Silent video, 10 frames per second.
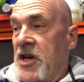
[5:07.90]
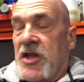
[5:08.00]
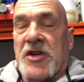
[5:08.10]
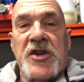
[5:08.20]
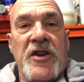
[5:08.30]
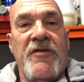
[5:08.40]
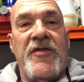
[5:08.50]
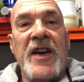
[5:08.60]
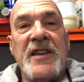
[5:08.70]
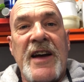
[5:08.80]
sort of
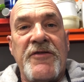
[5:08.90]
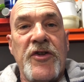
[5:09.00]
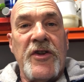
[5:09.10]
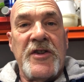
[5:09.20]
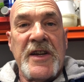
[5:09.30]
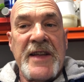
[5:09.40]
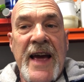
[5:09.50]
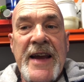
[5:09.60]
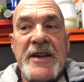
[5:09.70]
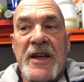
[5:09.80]
things I've done to
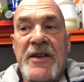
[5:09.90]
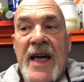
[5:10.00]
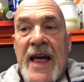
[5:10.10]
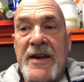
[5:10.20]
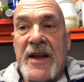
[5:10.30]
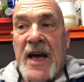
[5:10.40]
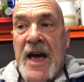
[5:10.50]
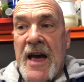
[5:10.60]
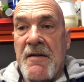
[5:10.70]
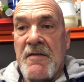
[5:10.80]
date, and then
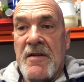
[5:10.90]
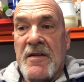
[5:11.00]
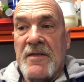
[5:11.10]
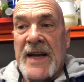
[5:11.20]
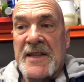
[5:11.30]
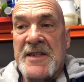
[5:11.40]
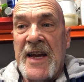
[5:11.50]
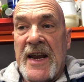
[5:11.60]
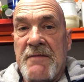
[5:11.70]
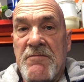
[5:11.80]
that's
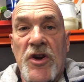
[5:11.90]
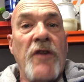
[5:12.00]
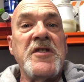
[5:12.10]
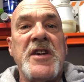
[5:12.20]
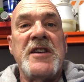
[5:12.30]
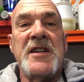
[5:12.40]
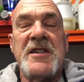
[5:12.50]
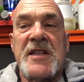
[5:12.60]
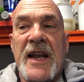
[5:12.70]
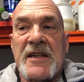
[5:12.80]
it. And obviously,
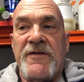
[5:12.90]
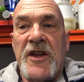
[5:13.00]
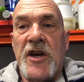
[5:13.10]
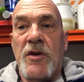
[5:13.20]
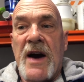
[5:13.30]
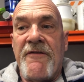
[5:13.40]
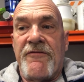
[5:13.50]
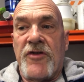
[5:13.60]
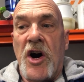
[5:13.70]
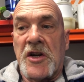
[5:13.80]
since the last video,
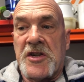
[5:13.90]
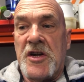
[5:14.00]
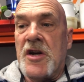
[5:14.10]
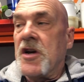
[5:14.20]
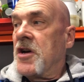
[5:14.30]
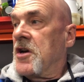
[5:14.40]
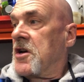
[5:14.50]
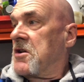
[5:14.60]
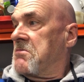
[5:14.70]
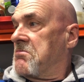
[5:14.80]
I've got
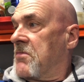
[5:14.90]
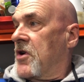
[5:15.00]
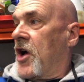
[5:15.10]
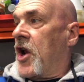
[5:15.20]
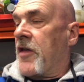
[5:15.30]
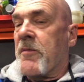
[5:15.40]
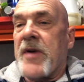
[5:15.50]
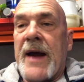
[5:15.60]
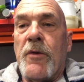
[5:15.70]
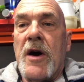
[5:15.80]
a lot of the
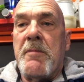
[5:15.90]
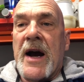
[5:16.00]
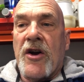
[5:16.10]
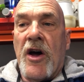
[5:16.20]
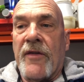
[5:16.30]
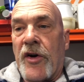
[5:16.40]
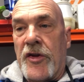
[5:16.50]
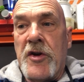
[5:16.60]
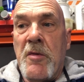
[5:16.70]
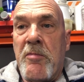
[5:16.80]
bright work back on. I've got
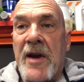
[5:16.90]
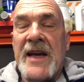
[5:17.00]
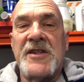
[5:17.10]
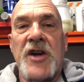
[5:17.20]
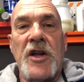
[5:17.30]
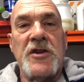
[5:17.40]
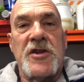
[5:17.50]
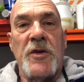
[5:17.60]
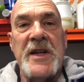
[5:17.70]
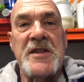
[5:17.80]
the number plates on,
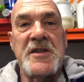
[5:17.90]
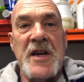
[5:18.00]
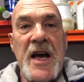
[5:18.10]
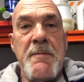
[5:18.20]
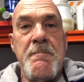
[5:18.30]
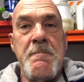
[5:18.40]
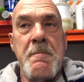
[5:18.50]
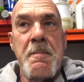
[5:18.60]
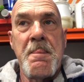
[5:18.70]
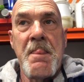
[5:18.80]
so it's
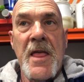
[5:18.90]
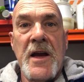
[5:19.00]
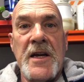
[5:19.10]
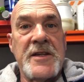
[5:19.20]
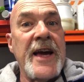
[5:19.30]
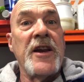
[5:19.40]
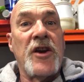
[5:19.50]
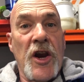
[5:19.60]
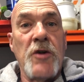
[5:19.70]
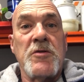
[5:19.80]
getting
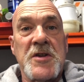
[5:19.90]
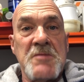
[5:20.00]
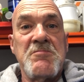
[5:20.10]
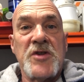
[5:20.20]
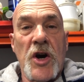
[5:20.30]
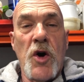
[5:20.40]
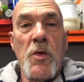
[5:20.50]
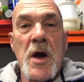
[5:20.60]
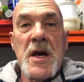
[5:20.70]
close. So